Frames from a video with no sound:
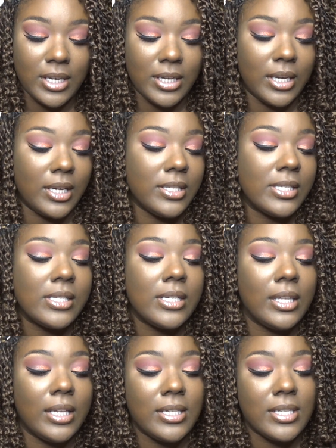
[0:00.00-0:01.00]
You can
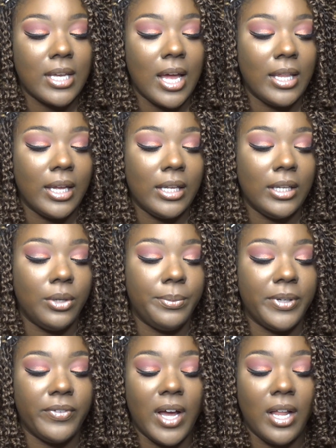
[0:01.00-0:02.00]
see that it's got like a little
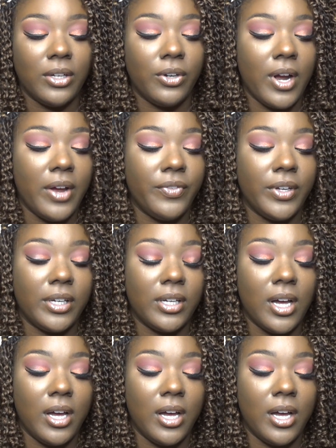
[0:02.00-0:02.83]
bit of a holographic